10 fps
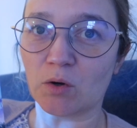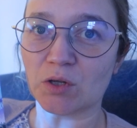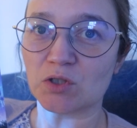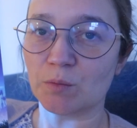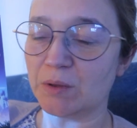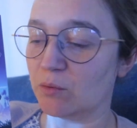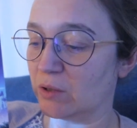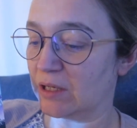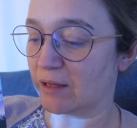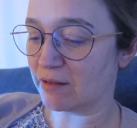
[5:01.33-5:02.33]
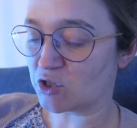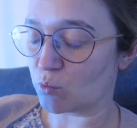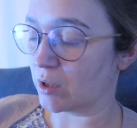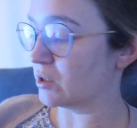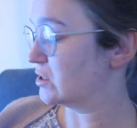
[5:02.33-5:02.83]
going to be reading
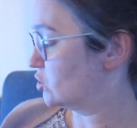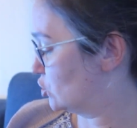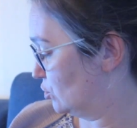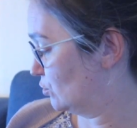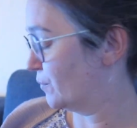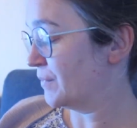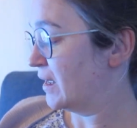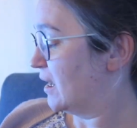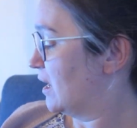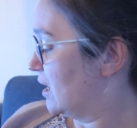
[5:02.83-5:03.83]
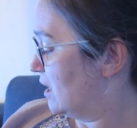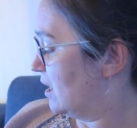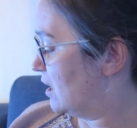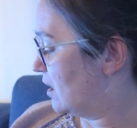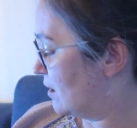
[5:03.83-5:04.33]
this one too.
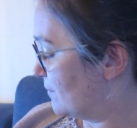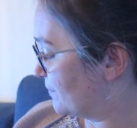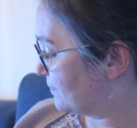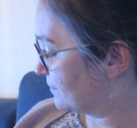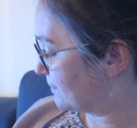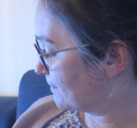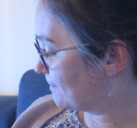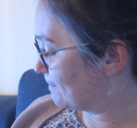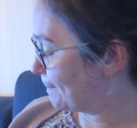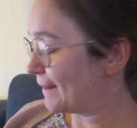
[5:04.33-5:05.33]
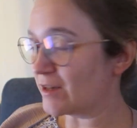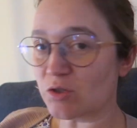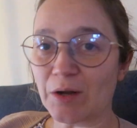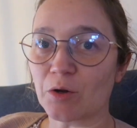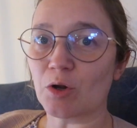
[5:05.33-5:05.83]
Um,
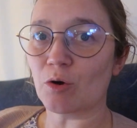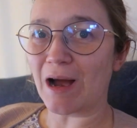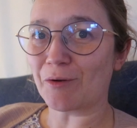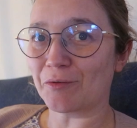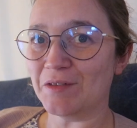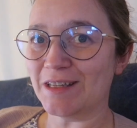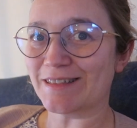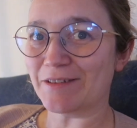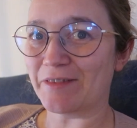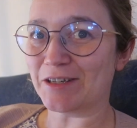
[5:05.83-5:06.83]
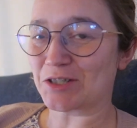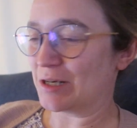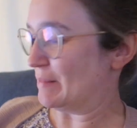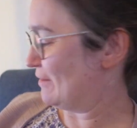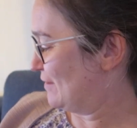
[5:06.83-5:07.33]
So I don't know out of these if there's
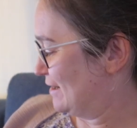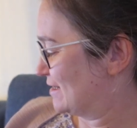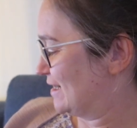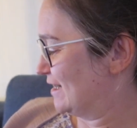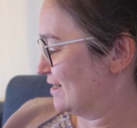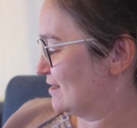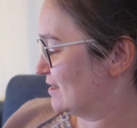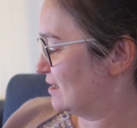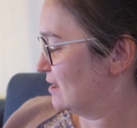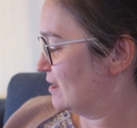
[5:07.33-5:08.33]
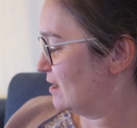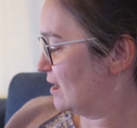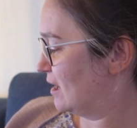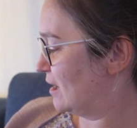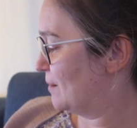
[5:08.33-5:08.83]
going to be five stars,
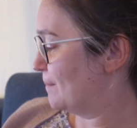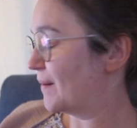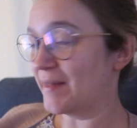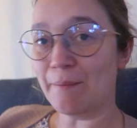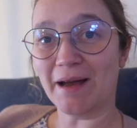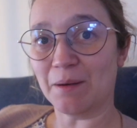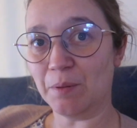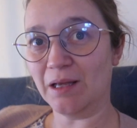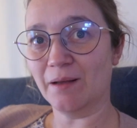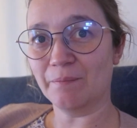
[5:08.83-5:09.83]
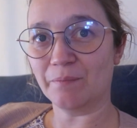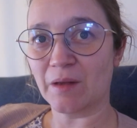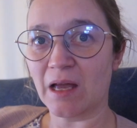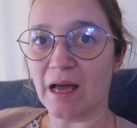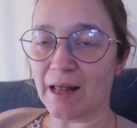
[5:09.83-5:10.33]
um, but there might be,
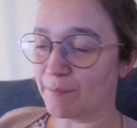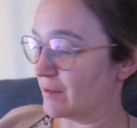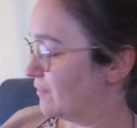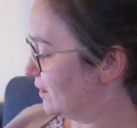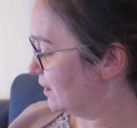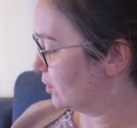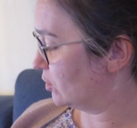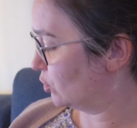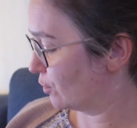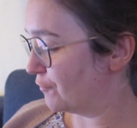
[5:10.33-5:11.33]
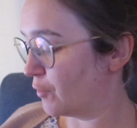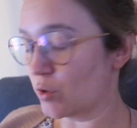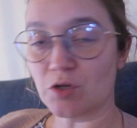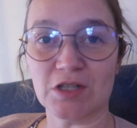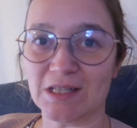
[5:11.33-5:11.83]
and I'm definitely looking
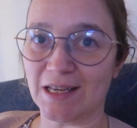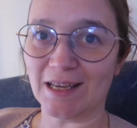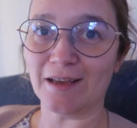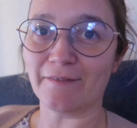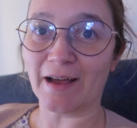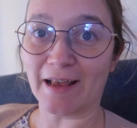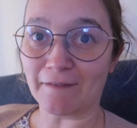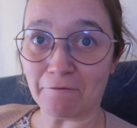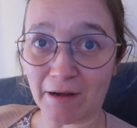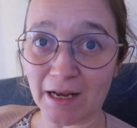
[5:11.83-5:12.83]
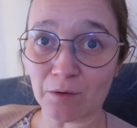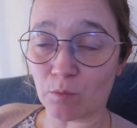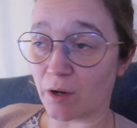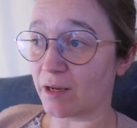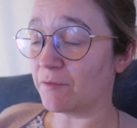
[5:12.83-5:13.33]
forward to see if I can find
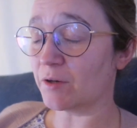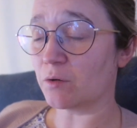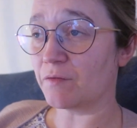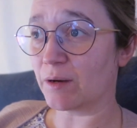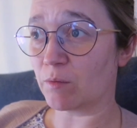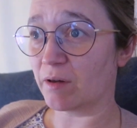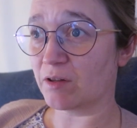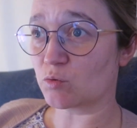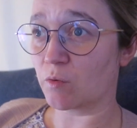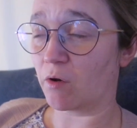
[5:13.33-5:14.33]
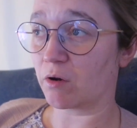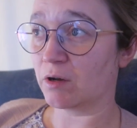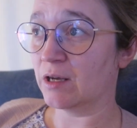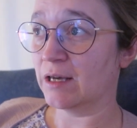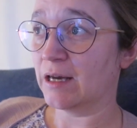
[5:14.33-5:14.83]
one. If I don't find one in this
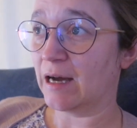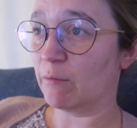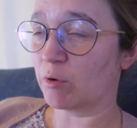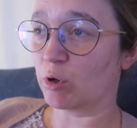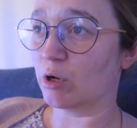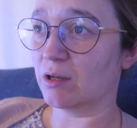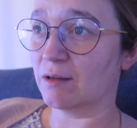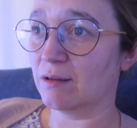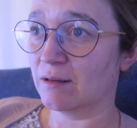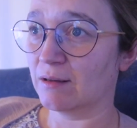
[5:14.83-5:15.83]
vlog, I'm not going to